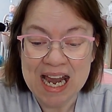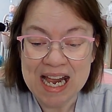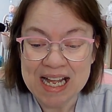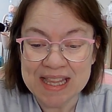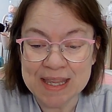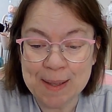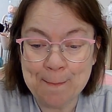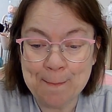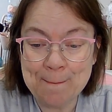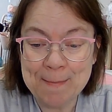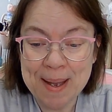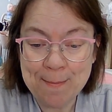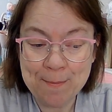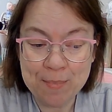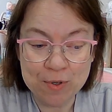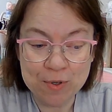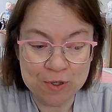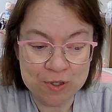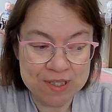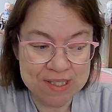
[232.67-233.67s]
The
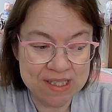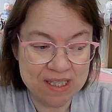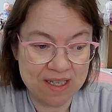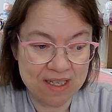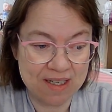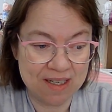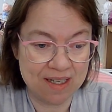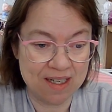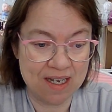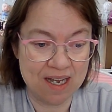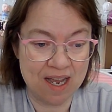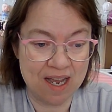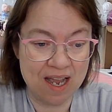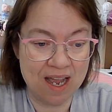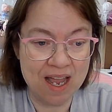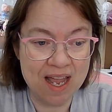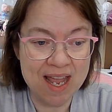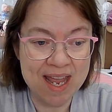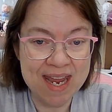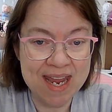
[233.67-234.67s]
members,
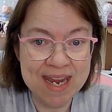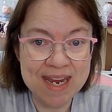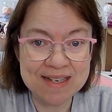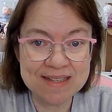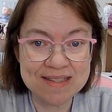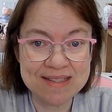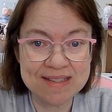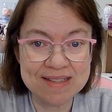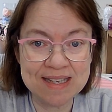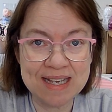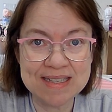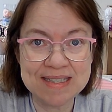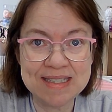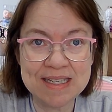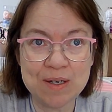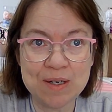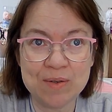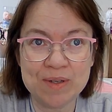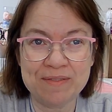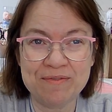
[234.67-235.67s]
I sent
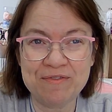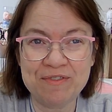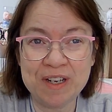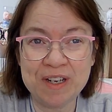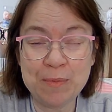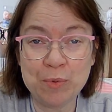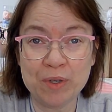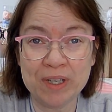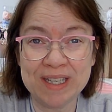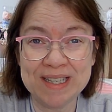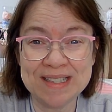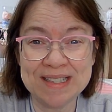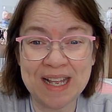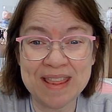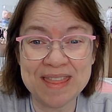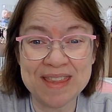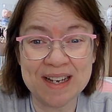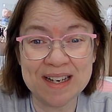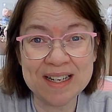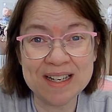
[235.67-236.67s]
out in February because I
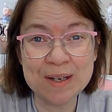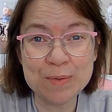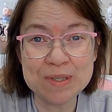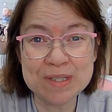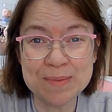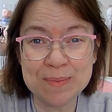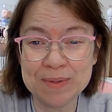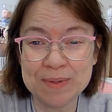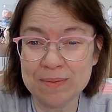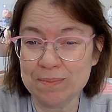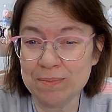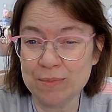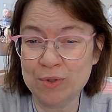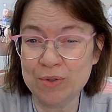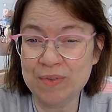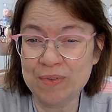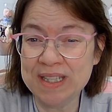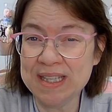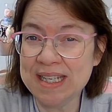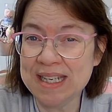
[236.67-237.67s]
thought I was
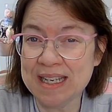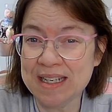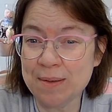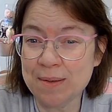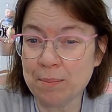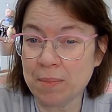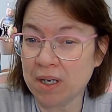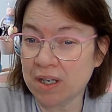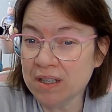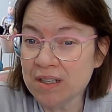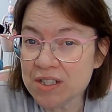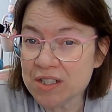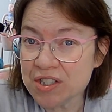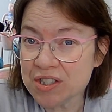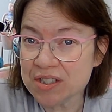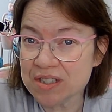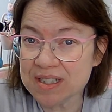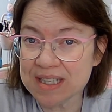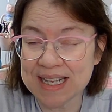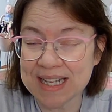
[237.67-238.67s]
moving the end of
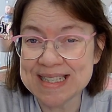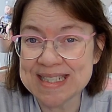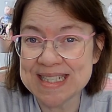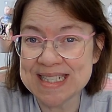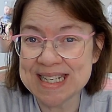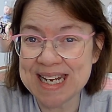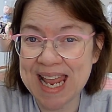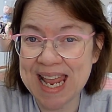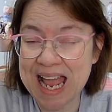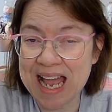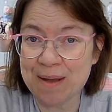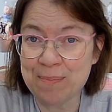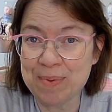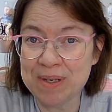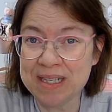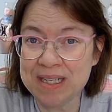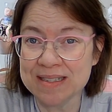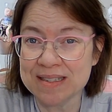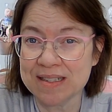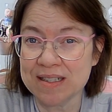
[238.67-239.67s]
March. That didn't
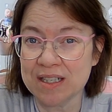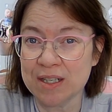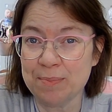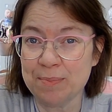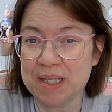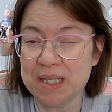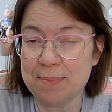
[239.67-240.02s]
happen. It's going to be the